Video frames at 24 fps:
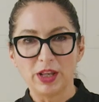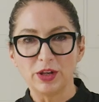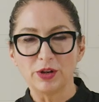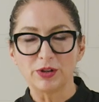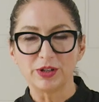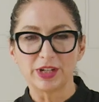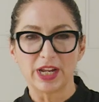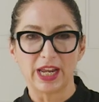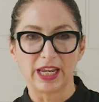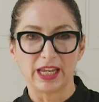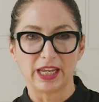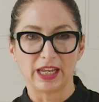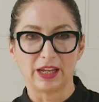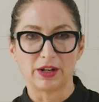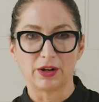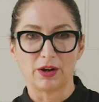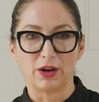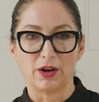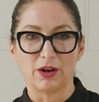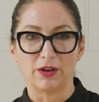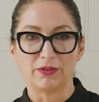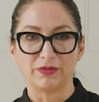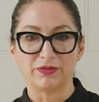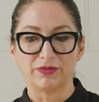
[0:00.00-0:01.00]
you're taking it
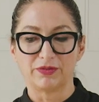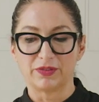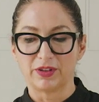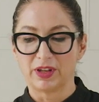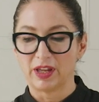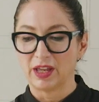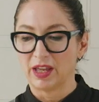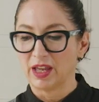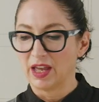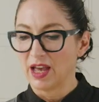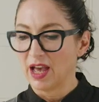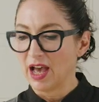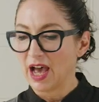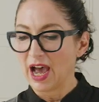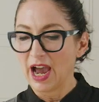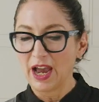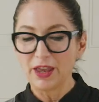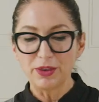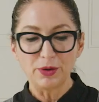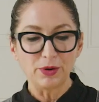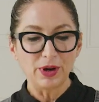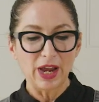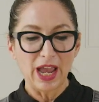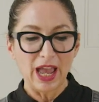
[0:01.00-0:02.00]
off,
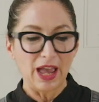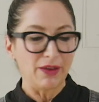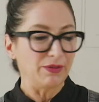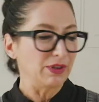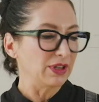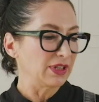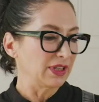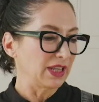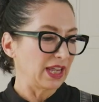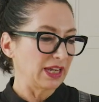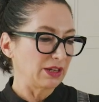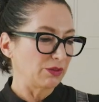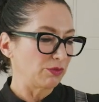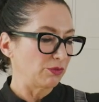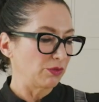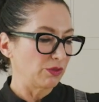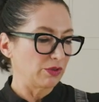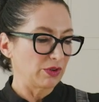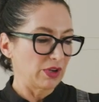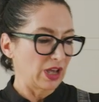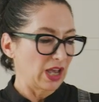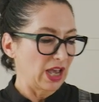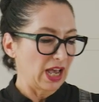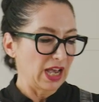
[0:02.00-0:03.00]
either have it like
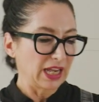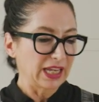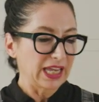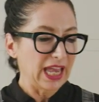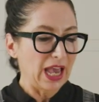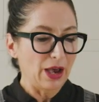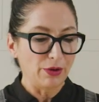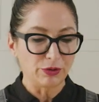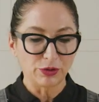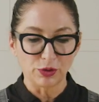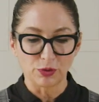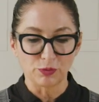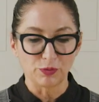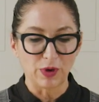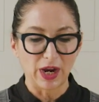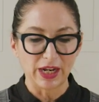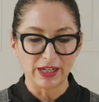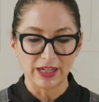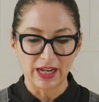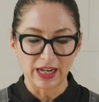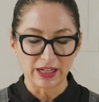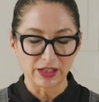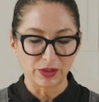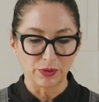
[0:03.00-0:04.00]
a counter right
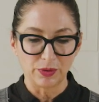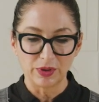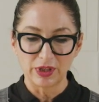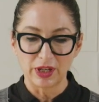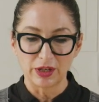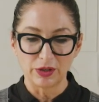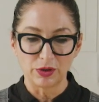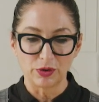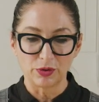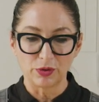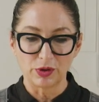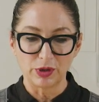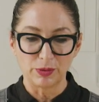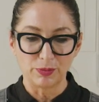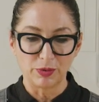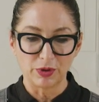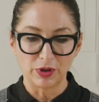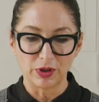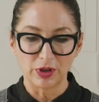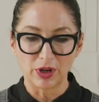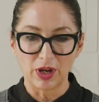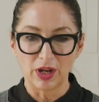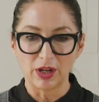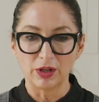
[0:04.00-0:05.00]
next to it that you're going to put
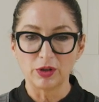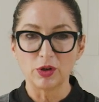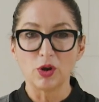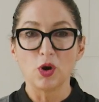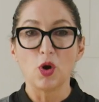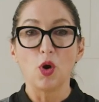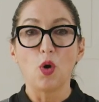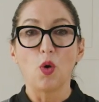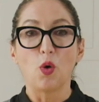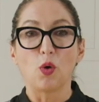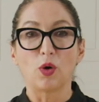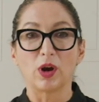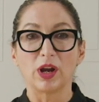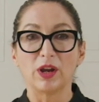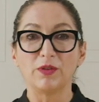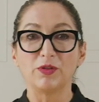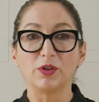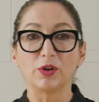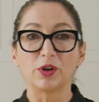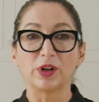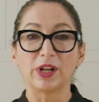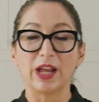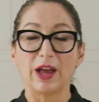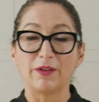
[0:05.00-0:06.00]
it on, or if
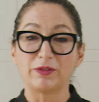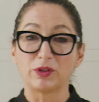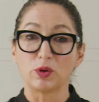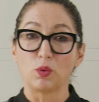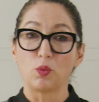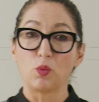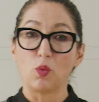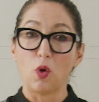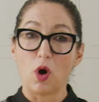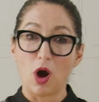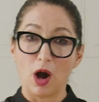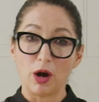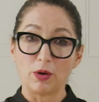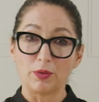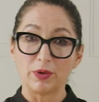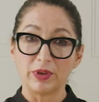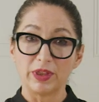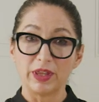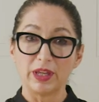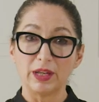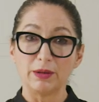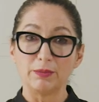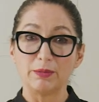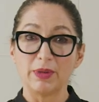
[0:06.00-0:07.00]
you're going to have to walk
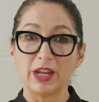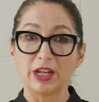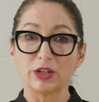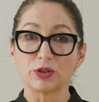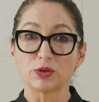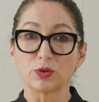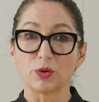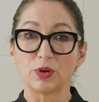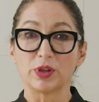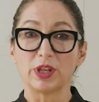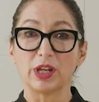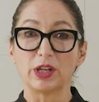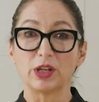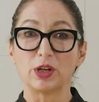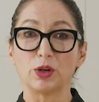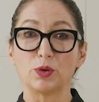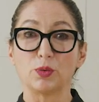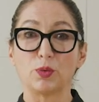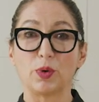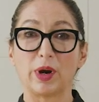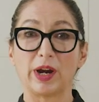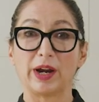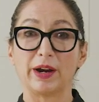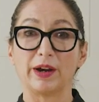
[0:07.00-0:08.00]
with it, make sure that you're
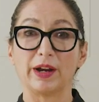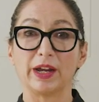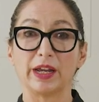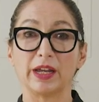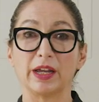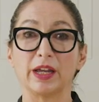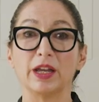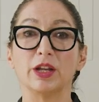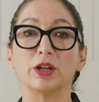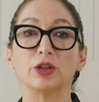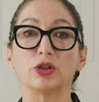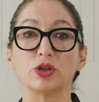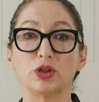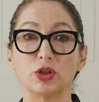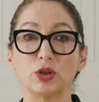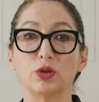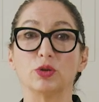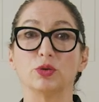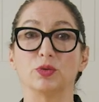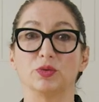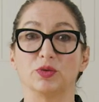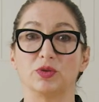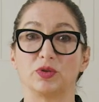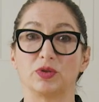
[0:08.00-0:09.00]
wearing
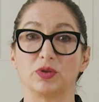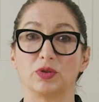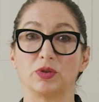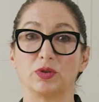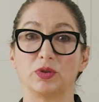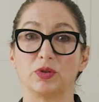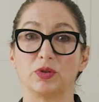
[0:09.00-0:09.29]
shoes.